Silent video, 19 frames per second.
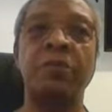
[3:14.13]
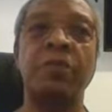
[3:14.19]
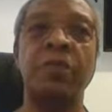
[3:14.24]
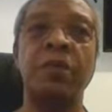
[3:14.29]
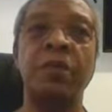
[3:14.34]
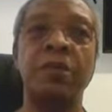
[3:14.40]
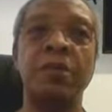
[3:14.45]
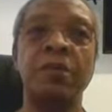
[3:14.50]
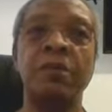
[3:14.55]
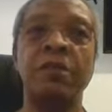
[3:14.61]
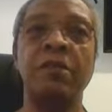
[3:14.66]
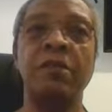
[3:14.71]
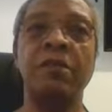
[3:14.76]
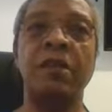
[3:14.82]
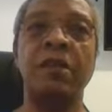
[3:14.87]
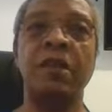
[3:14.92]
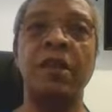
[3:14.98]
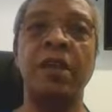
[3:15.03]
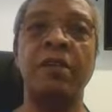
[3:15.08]

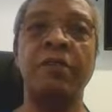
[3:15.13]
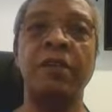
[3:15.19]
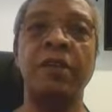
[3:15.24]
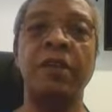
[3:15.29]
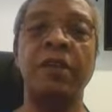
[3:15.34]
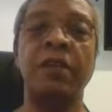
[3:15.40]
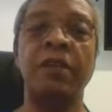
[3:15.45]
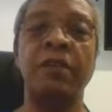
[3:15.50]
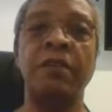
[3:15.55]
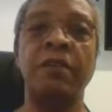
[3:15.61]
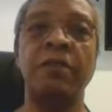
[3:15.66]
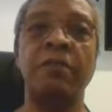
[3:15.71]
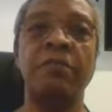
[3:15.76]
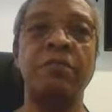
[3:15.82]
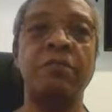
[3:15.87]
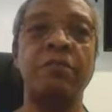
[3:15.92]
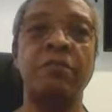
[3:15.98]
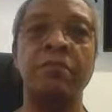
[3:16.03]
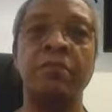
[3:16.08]
persons are having
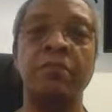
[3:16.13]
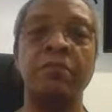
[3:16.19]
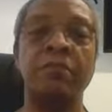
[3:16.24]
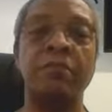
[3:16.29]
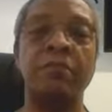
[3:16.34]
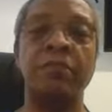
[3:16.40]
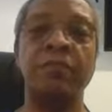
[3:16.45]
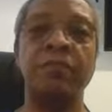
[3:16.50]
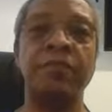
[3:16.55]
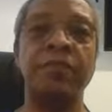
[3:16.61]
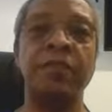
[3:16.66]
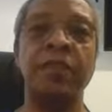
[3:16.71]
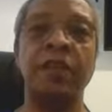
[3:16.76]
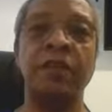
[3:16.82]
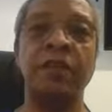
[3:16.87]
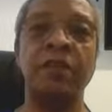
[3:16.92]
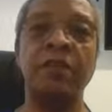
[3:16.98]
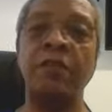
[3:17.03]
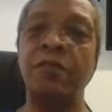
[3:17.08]

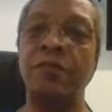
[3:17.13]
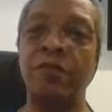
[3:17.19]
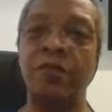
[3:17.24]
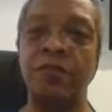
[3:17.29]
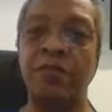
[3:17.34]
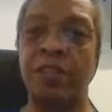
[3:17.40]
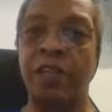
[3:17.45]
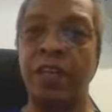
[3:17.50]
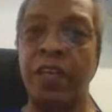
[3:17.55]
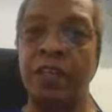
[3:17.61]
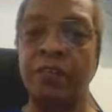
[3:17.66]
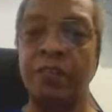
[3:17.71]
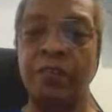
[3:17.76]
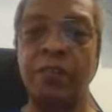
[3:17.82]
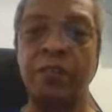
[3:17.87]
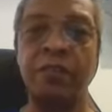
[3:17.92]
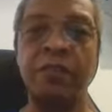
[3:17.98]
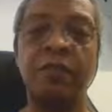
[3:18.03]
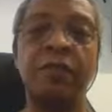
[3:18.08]
all sorts of
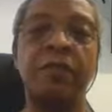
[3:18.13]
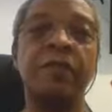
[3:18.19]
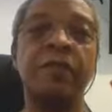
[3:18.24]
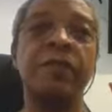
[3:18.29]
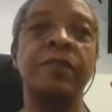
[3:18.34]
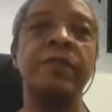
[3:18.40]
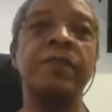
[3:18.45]
cancers?